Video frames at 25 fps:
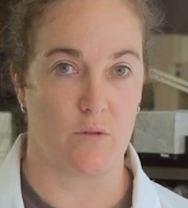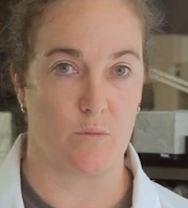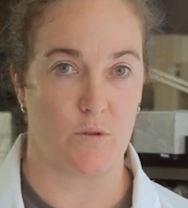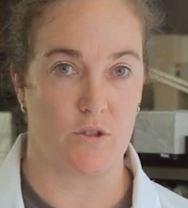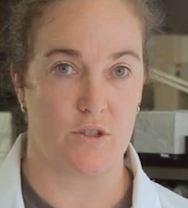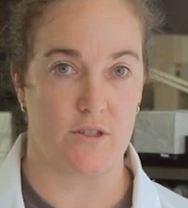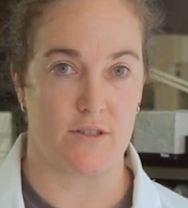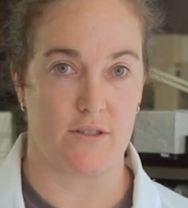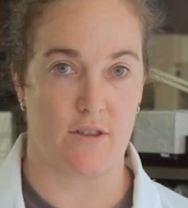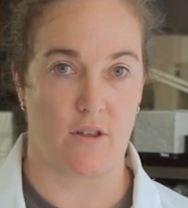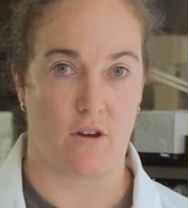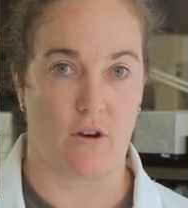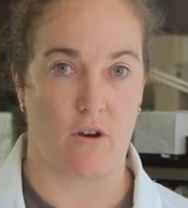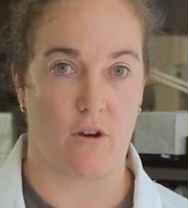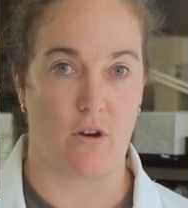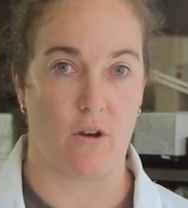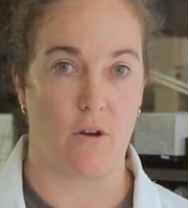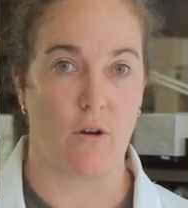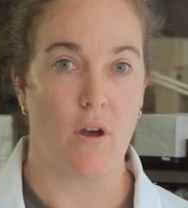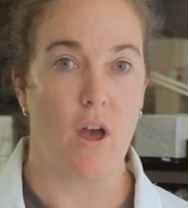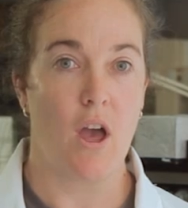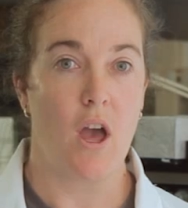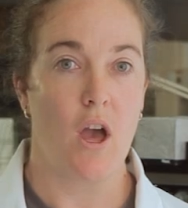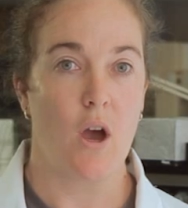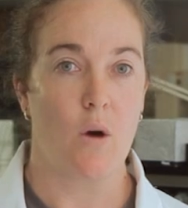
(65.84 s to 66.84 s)
which is the O.
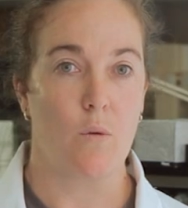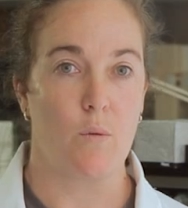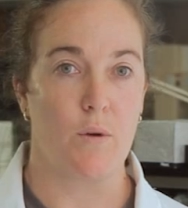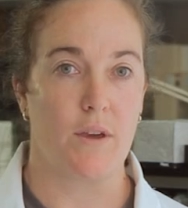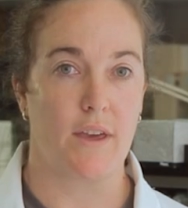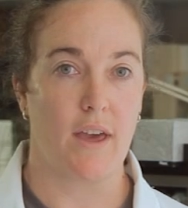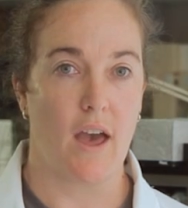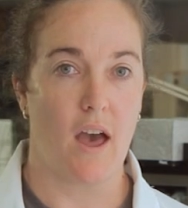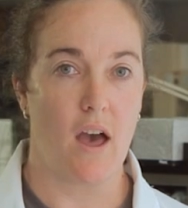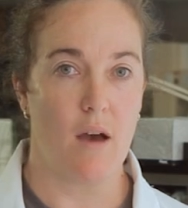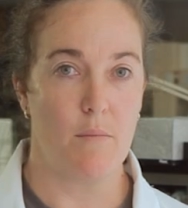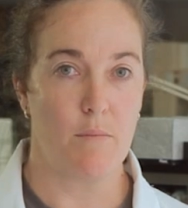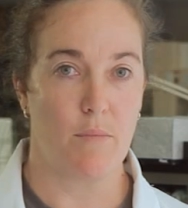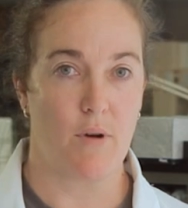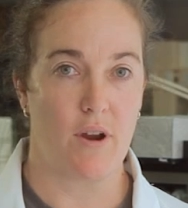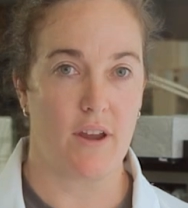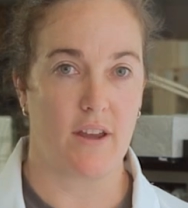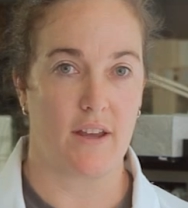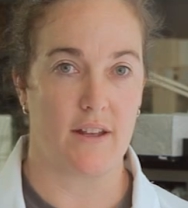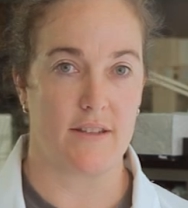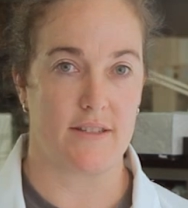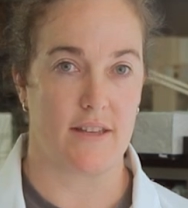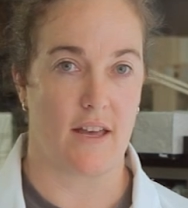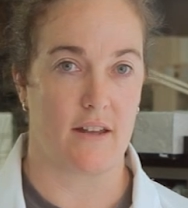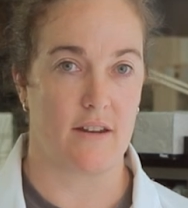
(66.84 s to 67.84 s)
We can't break
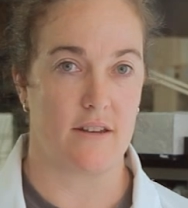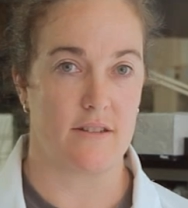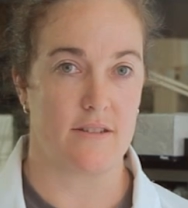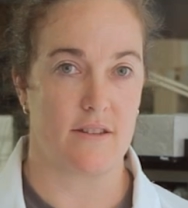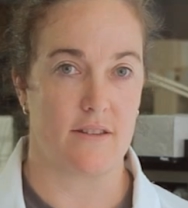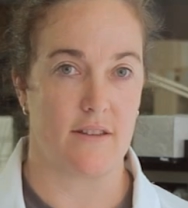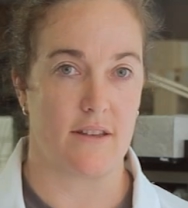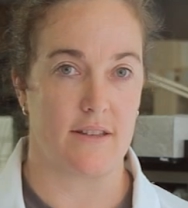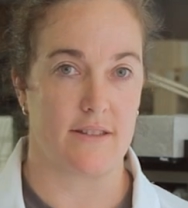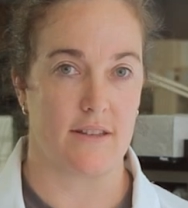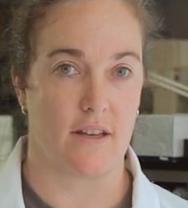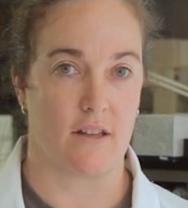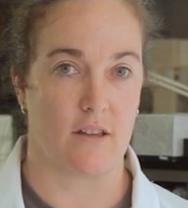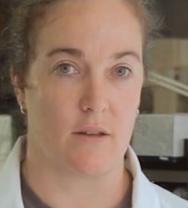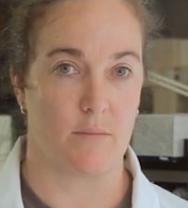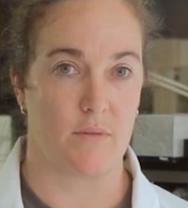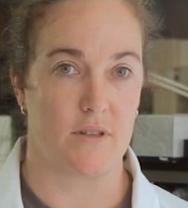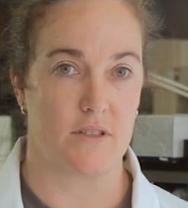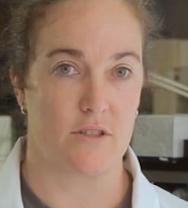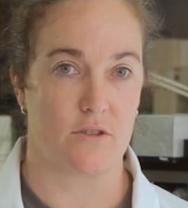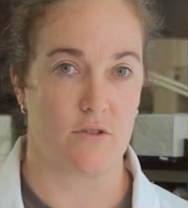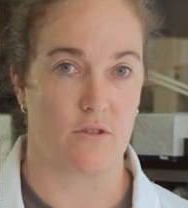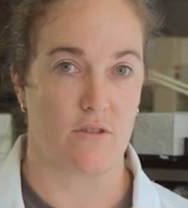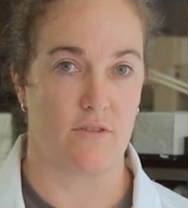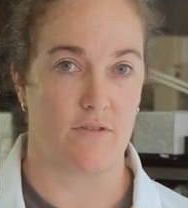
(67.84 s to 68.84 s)
it down into these
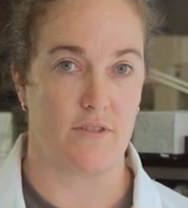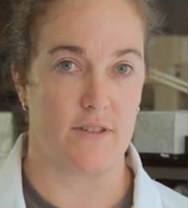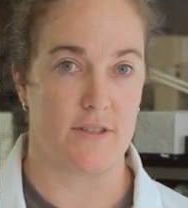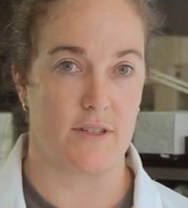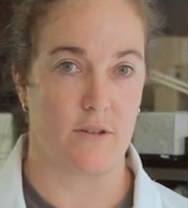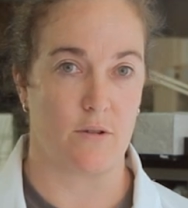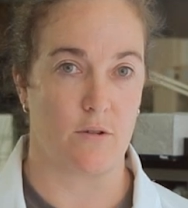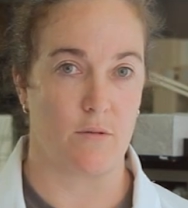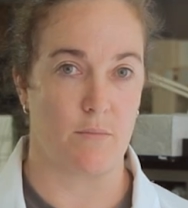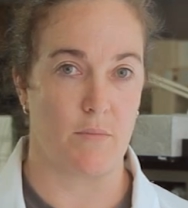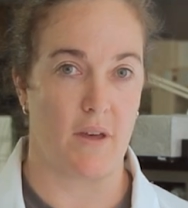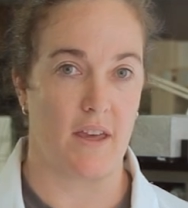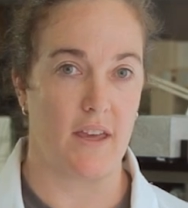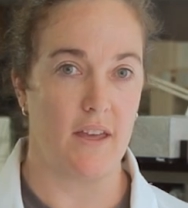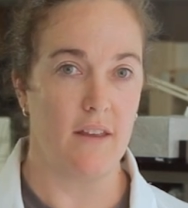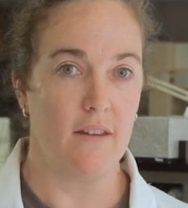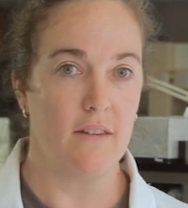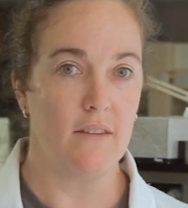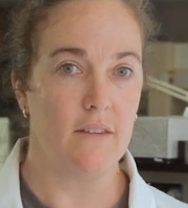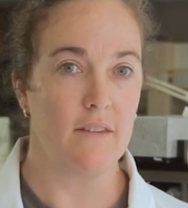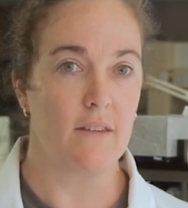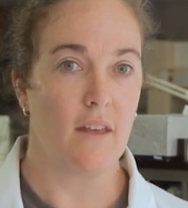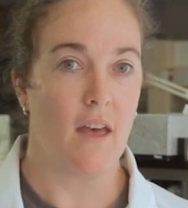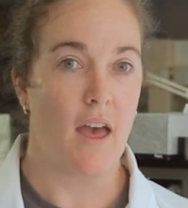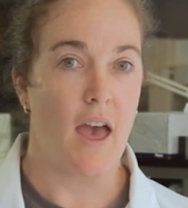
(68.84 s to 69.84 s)
elements through physical
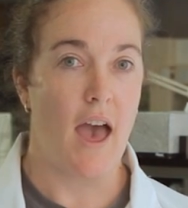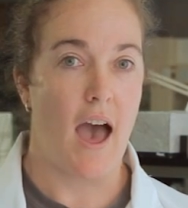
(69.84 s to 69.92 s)
means.